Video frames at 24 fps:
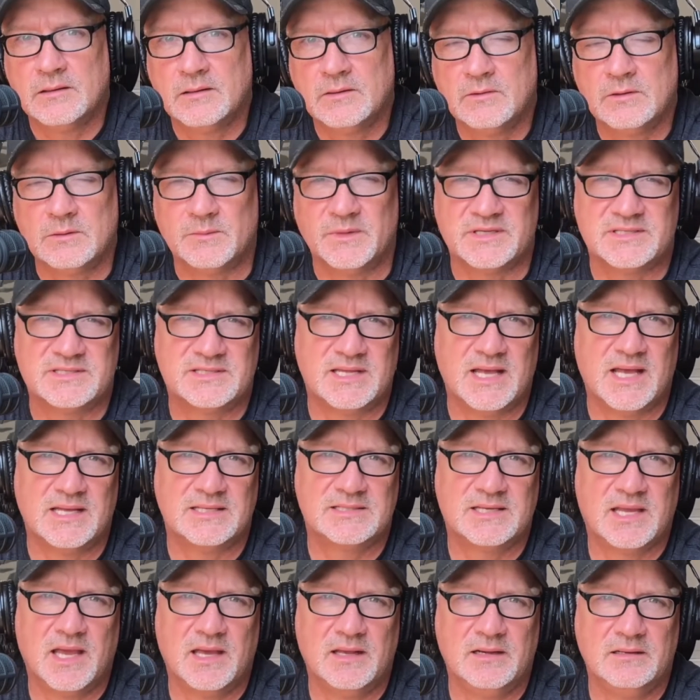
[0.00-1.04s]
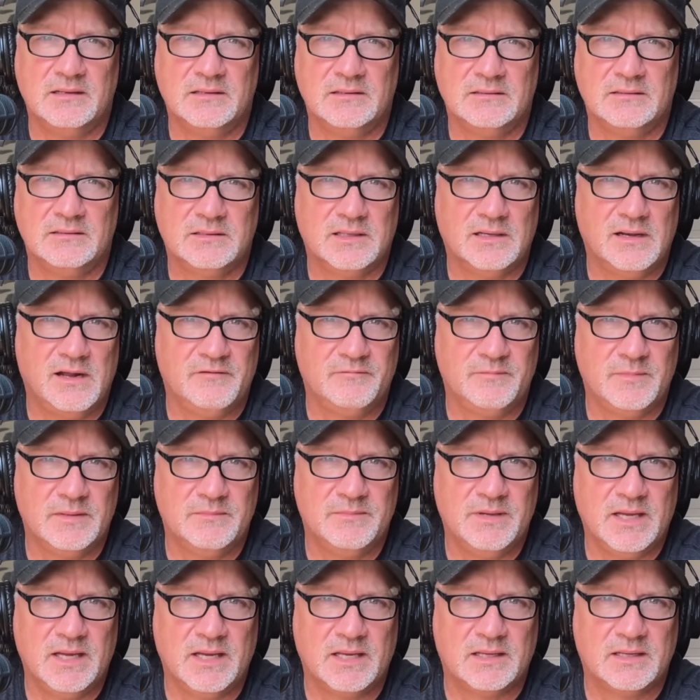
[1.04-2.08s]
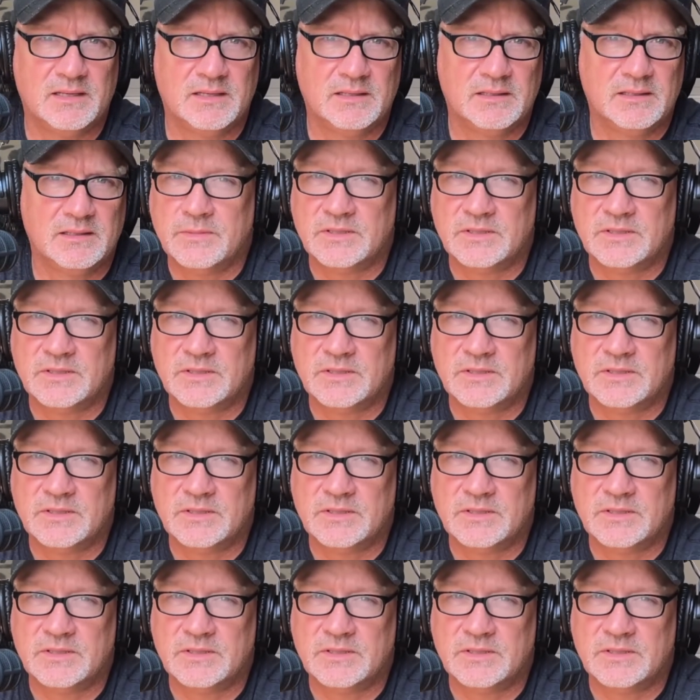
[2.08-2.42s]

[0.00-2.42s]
What are my stats, Canada? Get off my back.